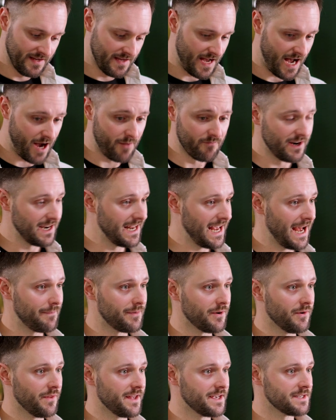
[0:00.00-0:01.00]
I'm really
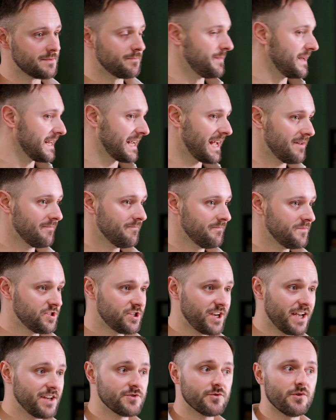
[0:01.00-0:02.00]
happy with this, but again,
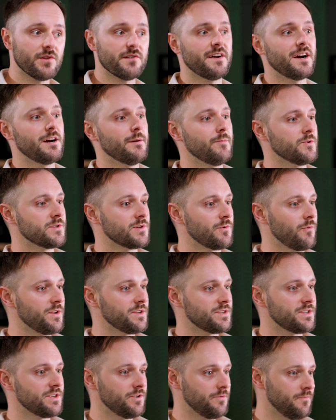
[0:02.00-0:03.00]
change all the variables you
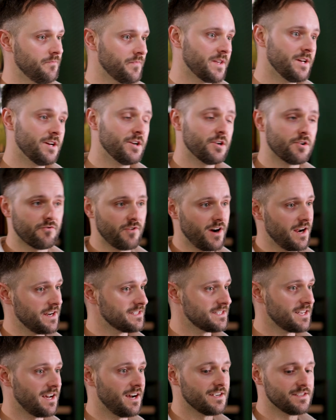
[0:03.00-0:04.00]
want to, grind
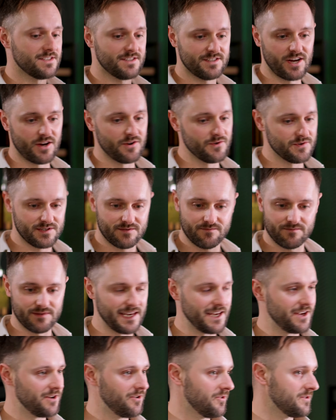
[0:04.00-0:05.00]
size, dose,
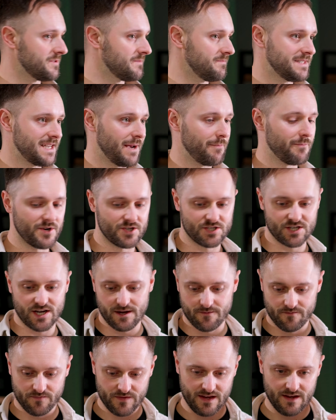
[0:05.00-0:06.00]
yield, temperature,